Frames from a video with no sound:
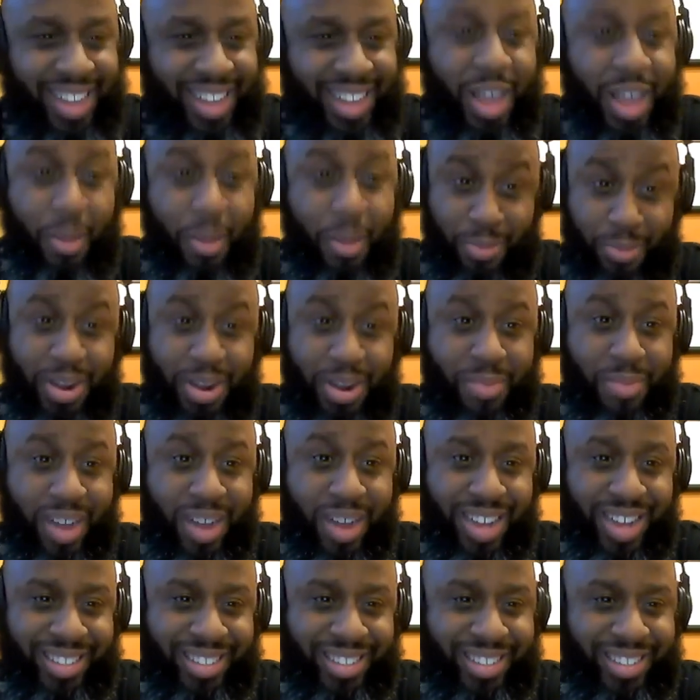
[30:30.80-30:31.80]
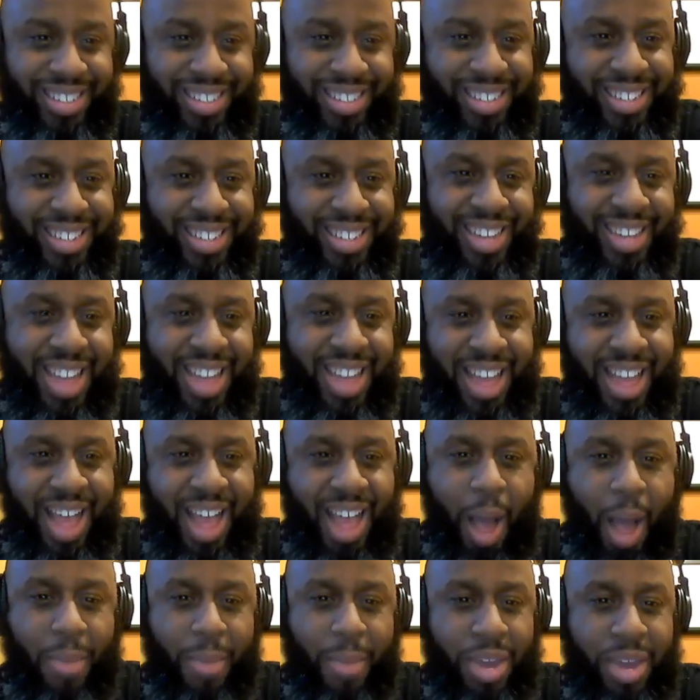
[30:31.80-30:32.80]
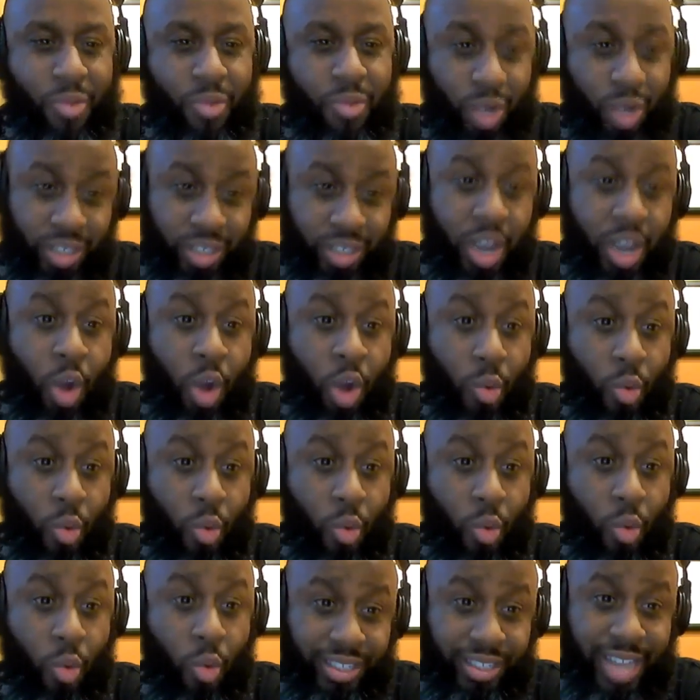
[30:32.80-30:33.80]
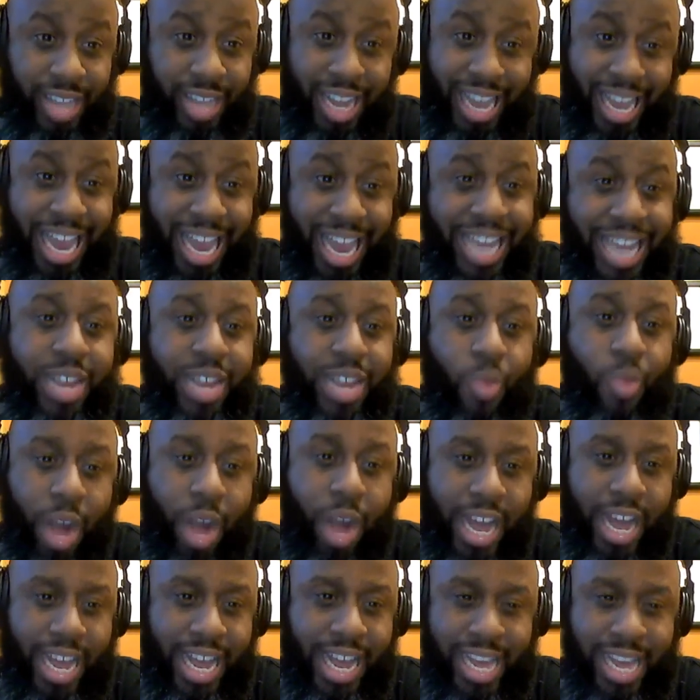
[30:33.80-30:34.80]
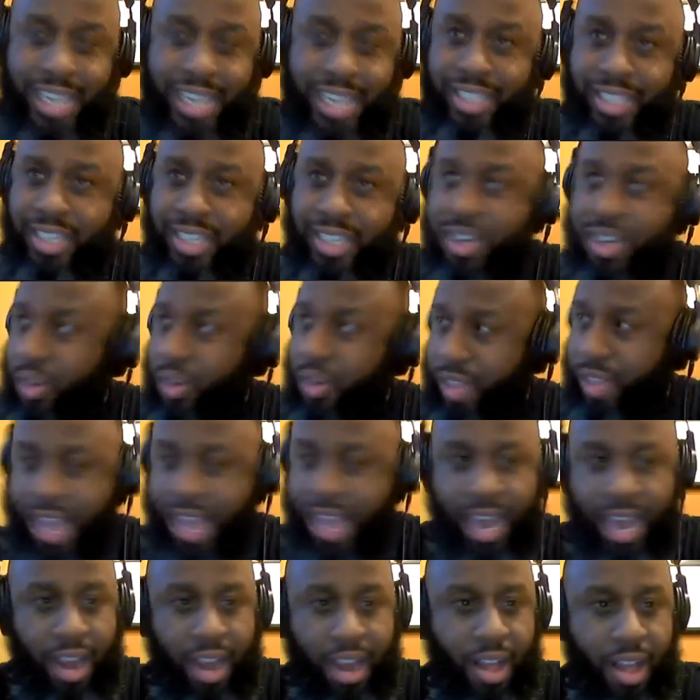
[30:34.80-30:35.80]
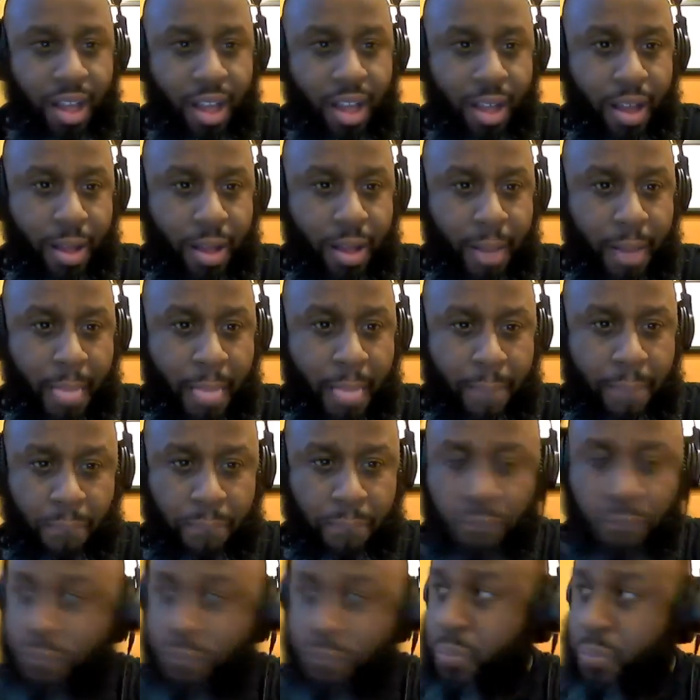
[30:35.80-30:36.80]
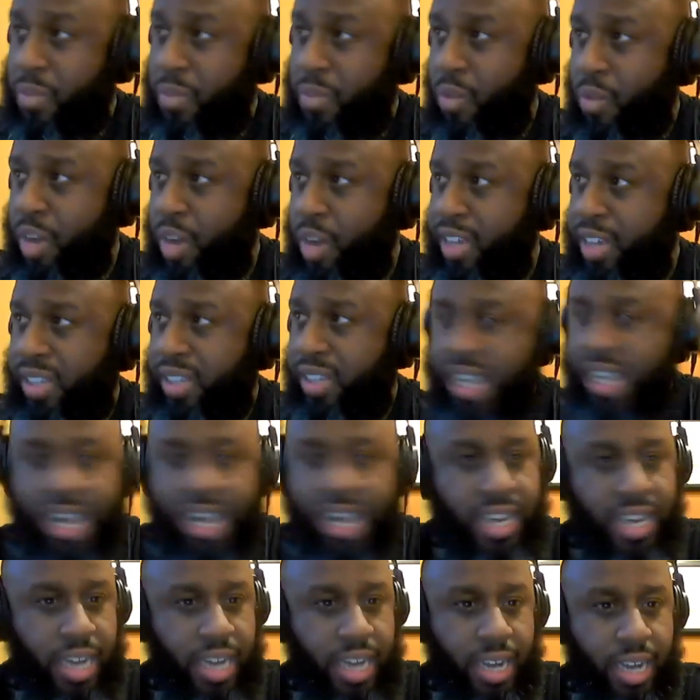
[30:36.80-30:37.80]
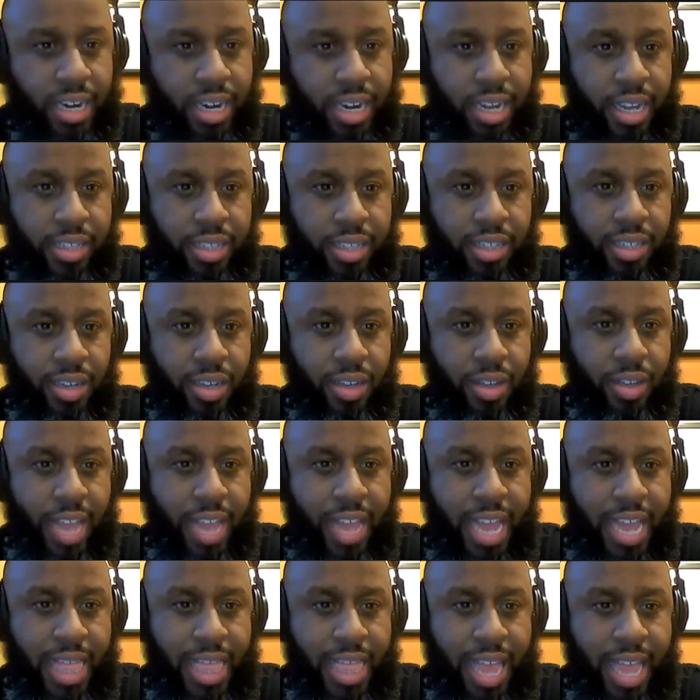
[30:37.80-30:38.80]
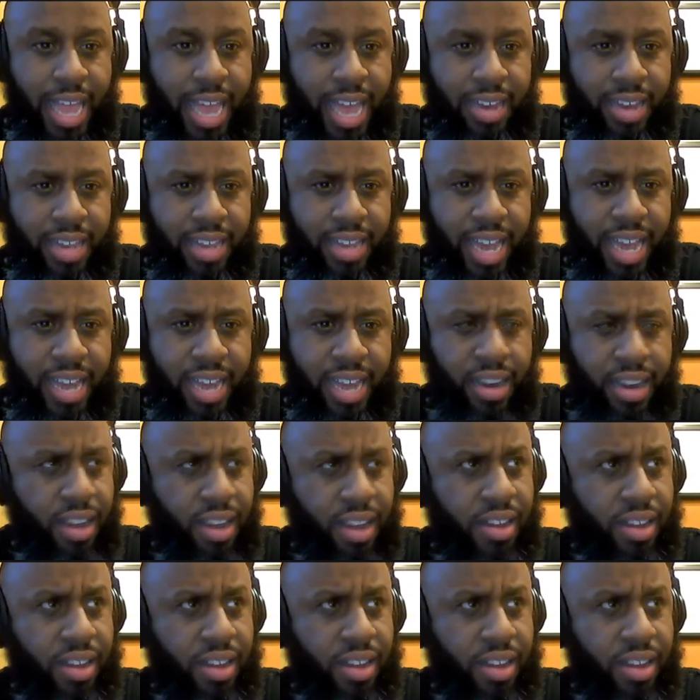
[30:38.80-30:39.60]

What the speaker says: Pretty much. I mean, we're stuck anyway until that what is it? Until that